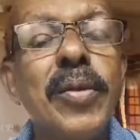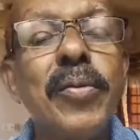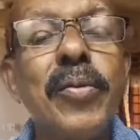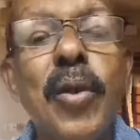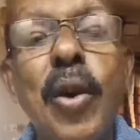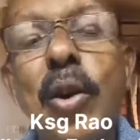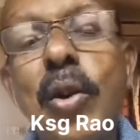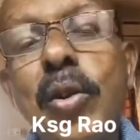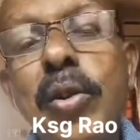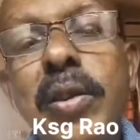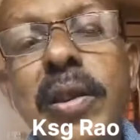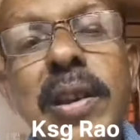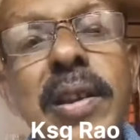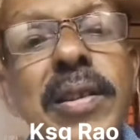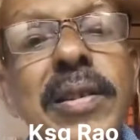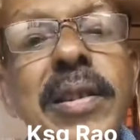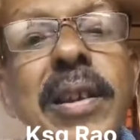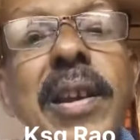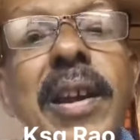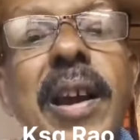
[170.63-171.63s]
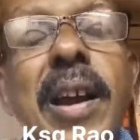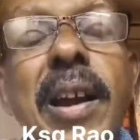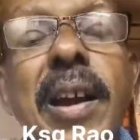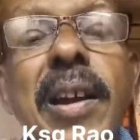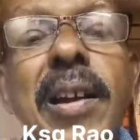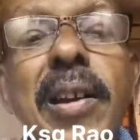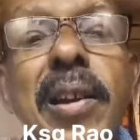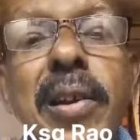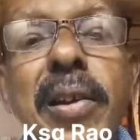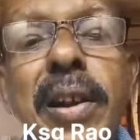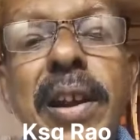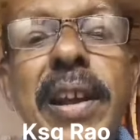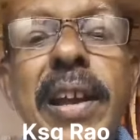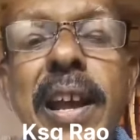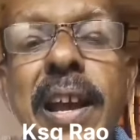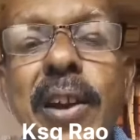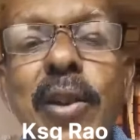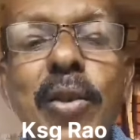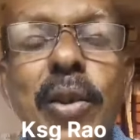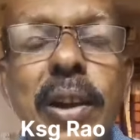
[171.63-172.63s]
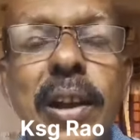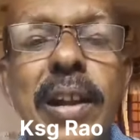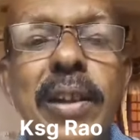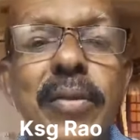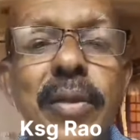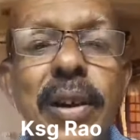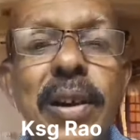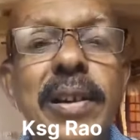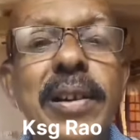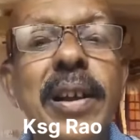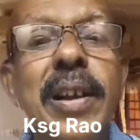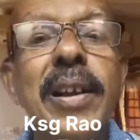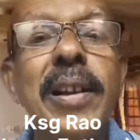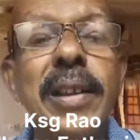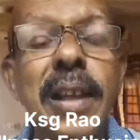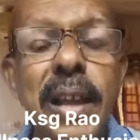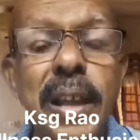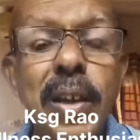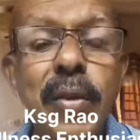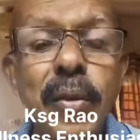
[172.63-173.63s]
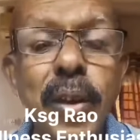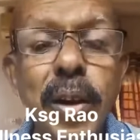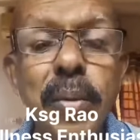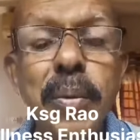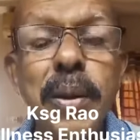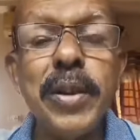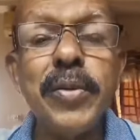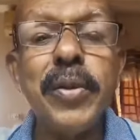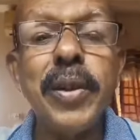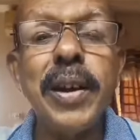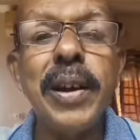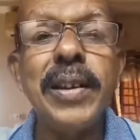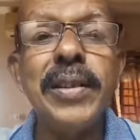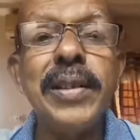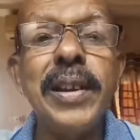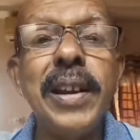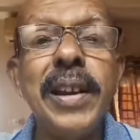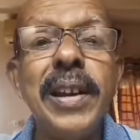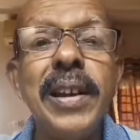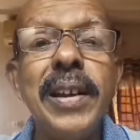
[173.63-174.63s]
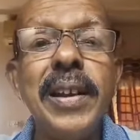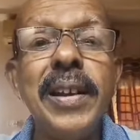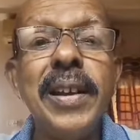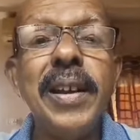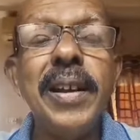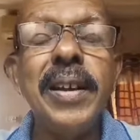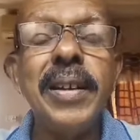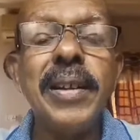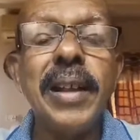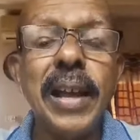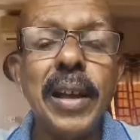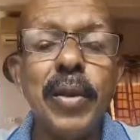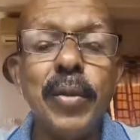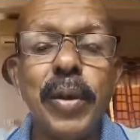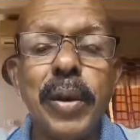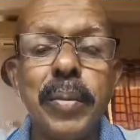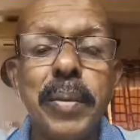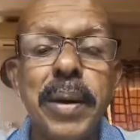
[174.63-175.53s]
Follow this and regain your health, friend. Thank you very much for listening. Thank you very